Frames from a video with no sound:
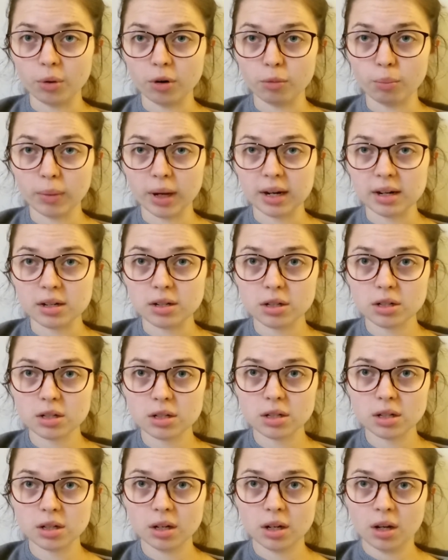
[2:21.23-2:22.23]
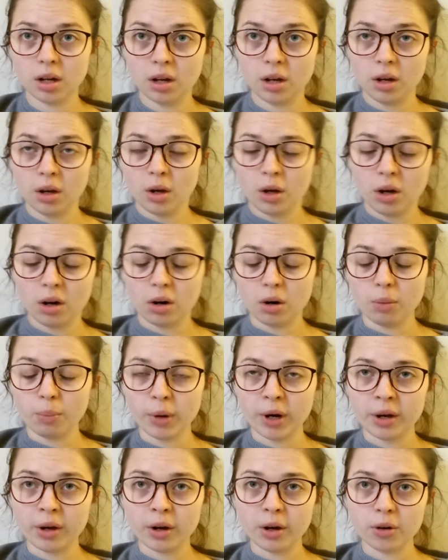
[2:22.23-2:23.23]
managed on
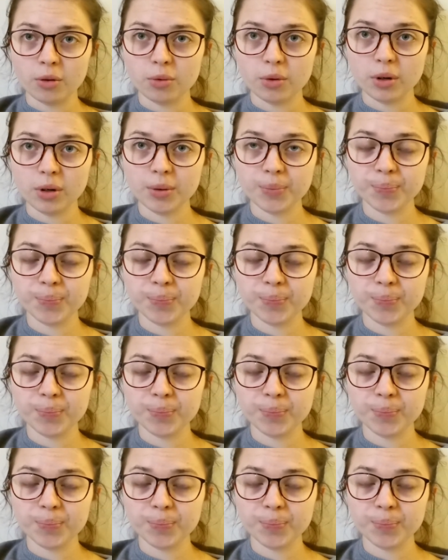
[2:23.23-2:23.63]
my own,